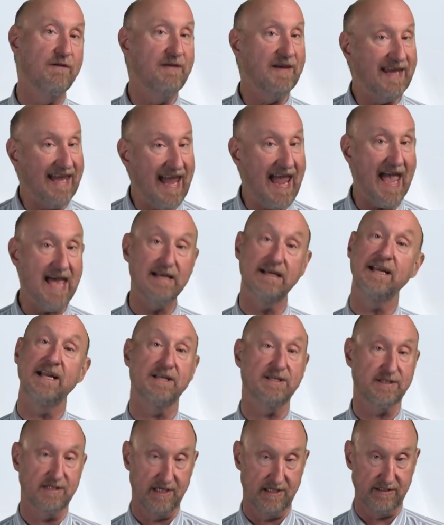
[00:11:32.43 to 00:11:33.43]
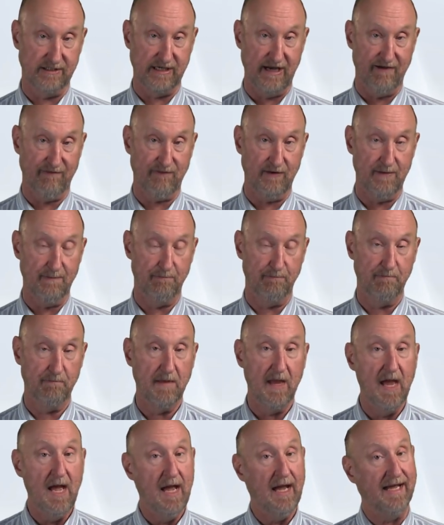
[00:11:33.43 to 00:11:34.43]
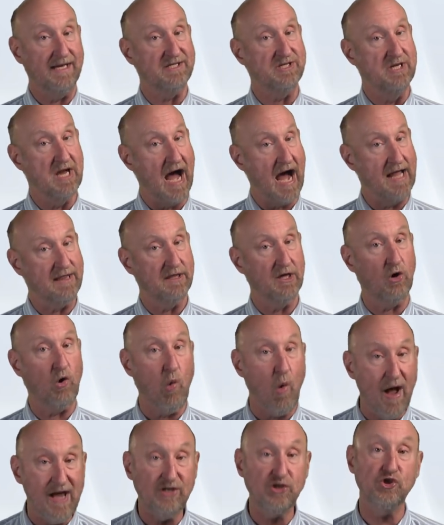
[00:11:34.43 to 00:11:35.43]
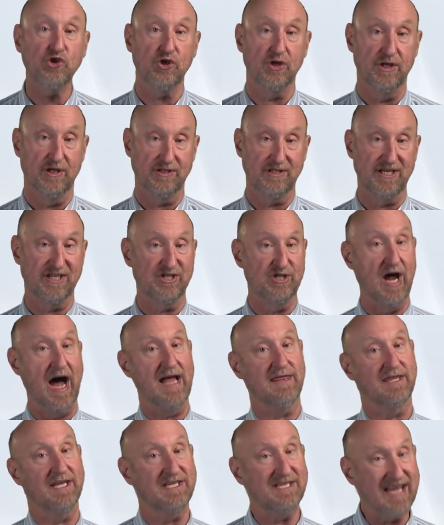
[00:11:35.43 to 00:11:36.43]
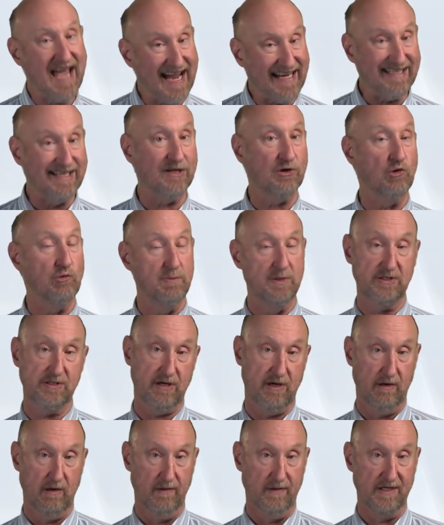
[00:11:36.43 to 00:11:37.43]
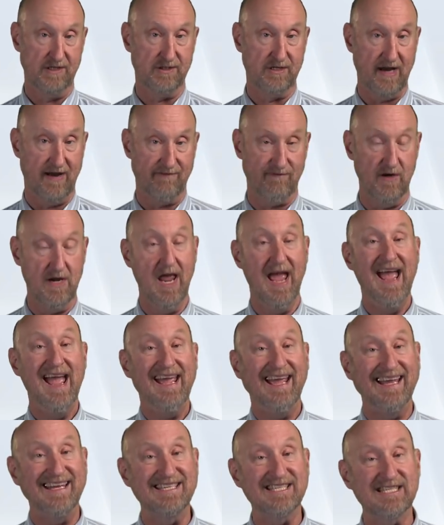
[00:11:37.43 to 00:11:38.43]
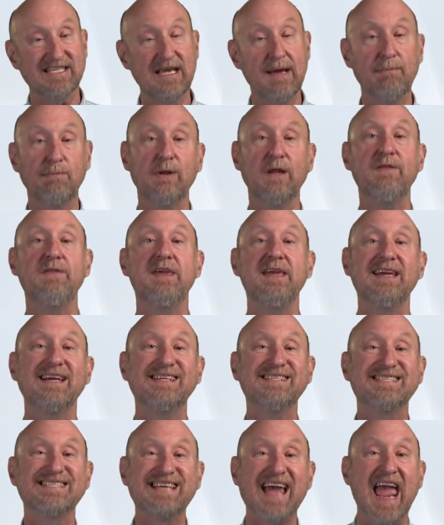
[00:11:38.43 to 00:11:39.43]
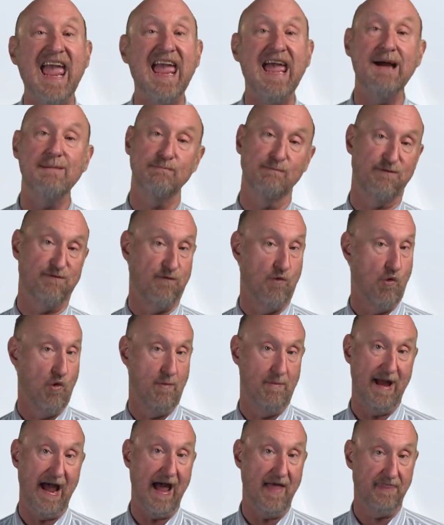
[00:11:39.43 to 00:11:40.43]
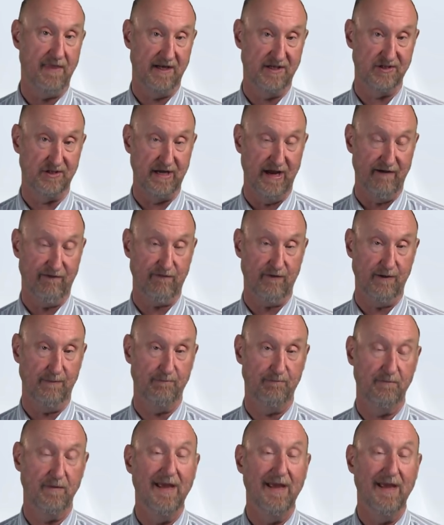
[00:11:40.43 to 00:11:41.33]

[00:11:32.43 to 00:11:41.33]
of the candidates that's different. It's not the questions. It's not the technical material that's different. It's simply the exam format that's different.